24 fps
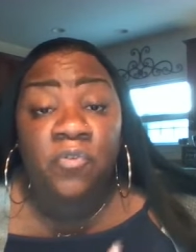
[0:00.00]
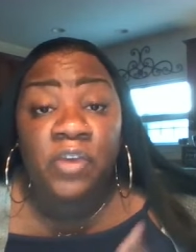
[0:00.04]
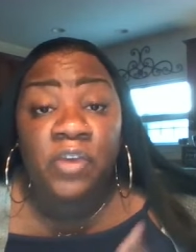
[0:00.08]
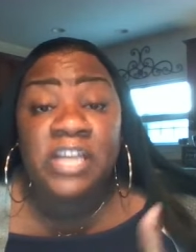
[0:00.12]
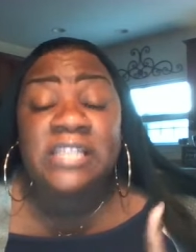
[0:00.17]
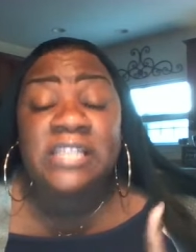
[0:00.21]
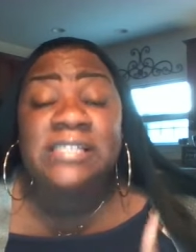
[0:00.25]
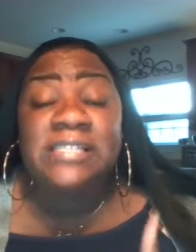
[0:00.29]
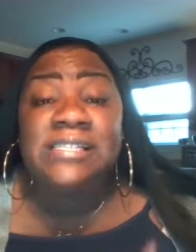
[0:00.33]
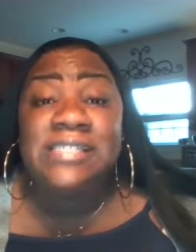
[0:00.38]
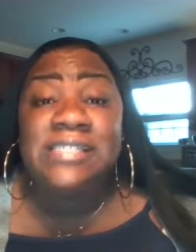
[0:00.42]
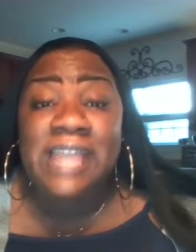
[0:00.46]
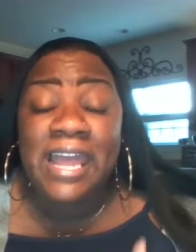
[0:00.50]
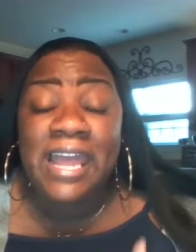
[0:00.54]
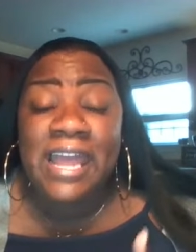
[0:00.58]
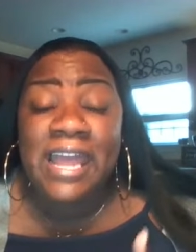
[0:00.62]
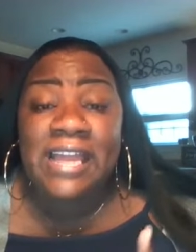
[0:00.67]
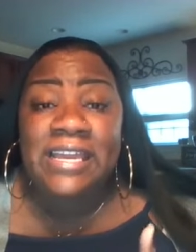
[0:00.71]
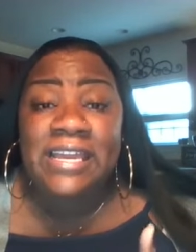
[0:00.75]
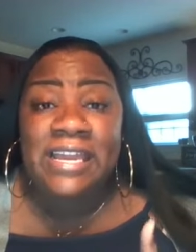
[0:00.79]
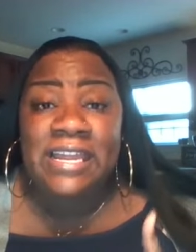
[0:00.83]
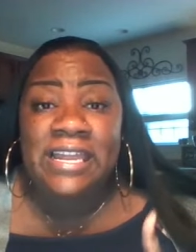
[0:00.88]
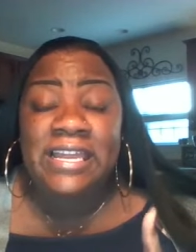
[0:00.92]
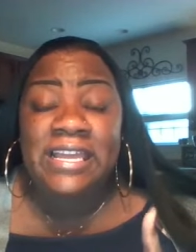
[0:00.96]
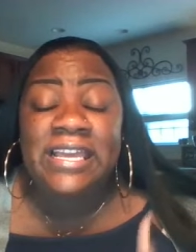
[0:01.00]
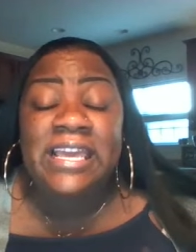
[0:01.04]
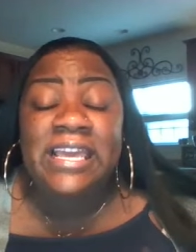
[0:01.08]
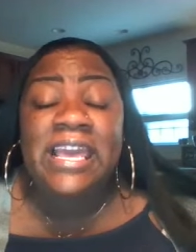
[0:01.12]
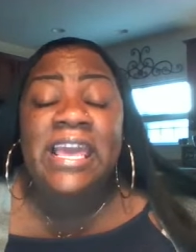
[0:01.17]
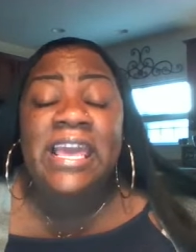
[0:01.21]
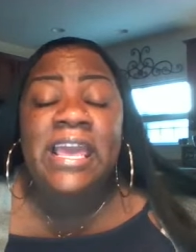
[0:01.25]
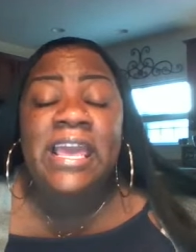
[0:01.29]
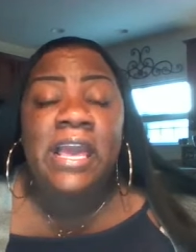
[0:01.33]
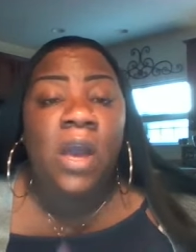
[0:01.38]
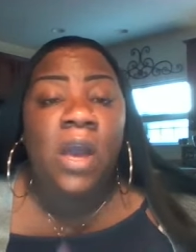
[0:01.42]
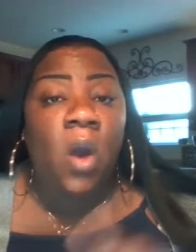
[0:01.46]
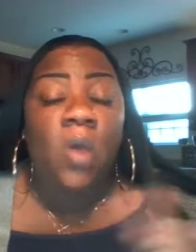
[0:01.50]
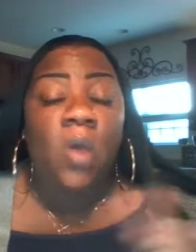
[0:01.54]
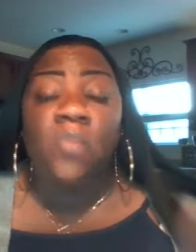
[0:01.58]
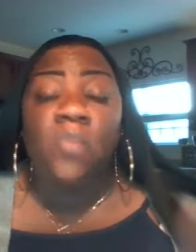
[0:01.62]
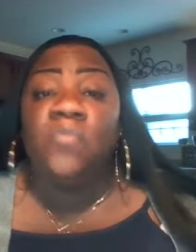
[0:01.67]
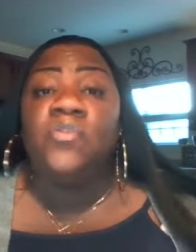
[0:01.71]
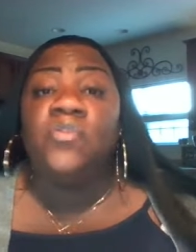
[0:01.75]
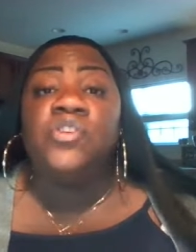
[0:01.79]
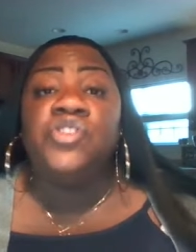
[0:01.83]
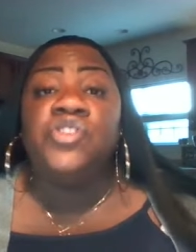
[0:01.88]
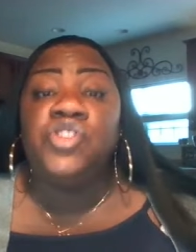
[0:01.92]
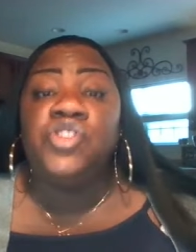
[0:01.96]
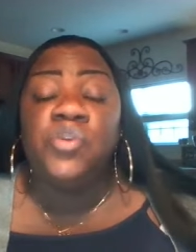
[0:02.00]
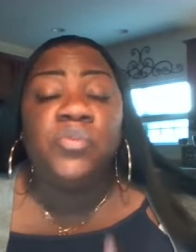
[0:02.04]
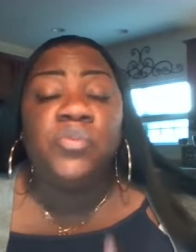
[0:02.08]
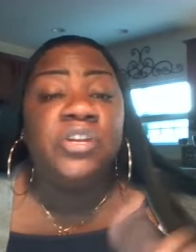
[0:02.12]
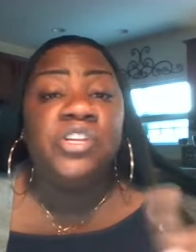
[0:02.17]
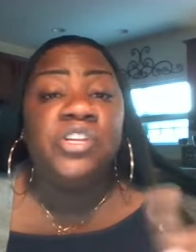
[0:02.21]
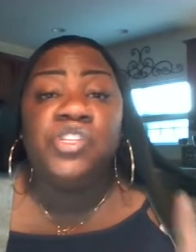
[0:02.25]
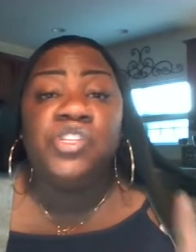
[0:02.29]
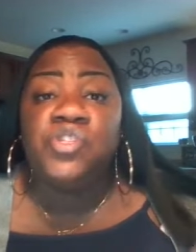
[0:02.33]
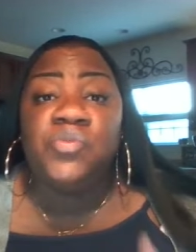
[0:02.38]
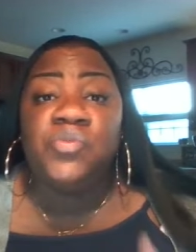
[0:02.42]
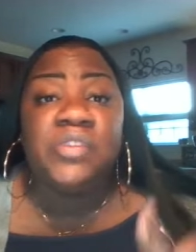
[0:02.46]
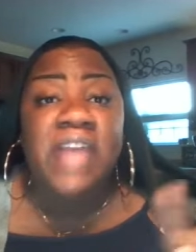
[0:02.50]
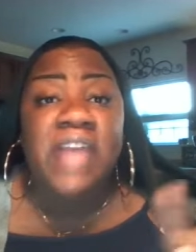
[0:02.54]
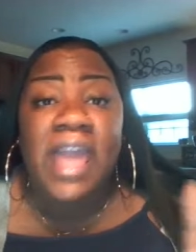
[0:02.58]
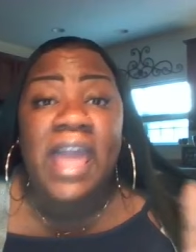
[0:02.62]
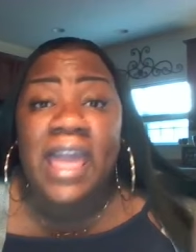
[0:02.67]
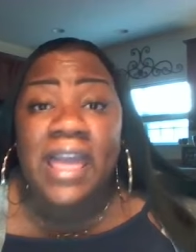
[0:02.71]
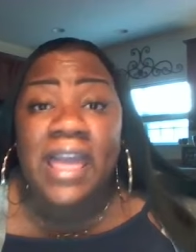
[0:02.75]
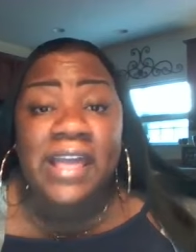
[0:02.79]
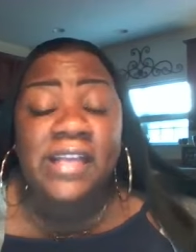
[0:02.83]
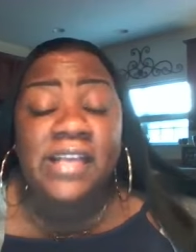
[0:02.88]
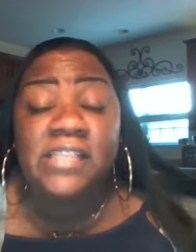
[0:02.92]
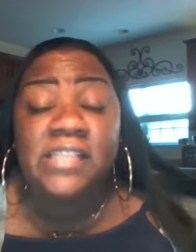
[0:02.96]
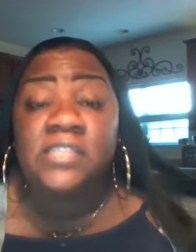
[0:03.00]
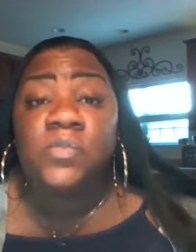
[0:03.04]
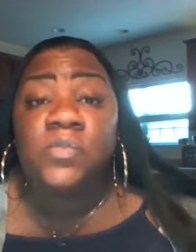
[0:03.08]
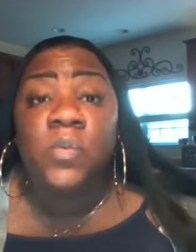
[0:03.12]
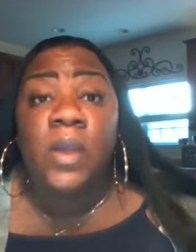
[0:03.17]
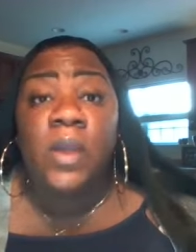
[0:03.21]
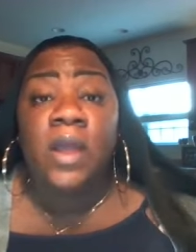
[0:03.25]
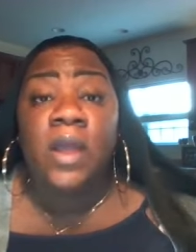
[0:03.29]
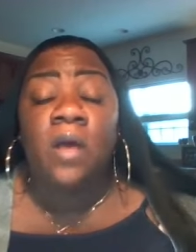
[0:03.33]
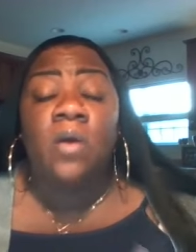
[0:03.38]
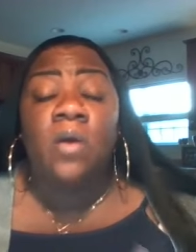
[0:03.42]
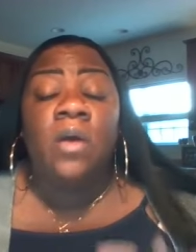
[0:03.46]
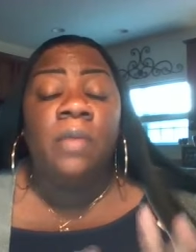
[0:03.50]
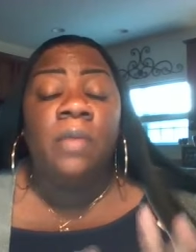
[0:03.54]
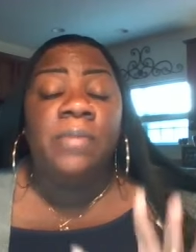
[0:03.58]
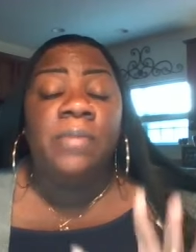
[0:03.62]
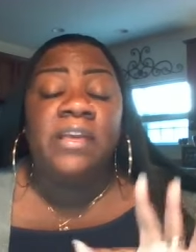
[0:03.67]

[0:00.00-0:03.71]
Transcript: freestanding king over Judah, Judea, Israel,